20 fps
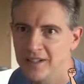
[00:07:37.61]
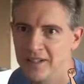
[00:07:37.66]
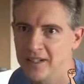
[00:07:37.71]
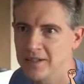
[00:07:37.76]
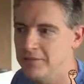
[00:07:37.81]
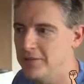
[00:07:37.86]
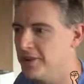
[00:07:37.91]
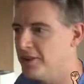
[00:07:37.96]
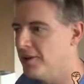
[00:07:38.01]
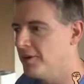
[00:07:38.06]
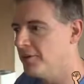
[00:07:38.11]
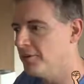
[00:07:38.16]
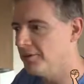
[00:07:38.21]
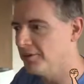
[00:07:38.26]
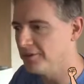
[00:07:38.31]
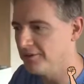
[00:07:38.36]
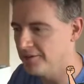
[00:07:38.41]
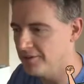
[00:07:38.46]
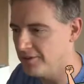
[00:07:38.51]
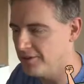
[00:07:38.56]
even
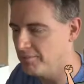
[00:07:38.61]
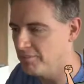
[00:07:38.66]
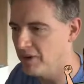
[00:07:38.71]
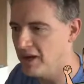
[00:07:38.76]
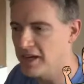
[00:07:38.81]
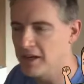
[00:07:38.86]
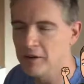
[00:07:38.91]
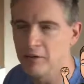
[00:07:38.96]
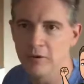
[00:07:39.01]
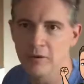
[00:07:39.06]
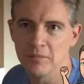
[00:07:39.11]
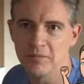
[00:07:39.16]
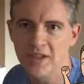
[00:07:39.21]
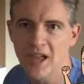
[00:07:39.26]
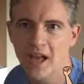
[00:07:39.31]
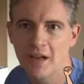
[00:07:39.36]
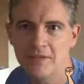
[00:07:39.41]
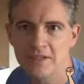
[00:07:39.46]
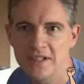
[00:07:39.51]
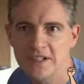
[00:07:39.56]
though the breakout rooms
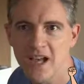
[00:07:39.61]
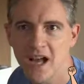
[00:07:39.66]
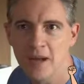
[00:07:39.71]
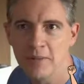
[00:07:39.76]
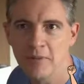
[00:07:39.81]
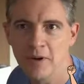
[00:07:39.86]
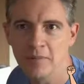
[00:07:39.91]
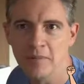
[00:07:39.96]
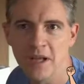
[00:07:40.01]
have a timer,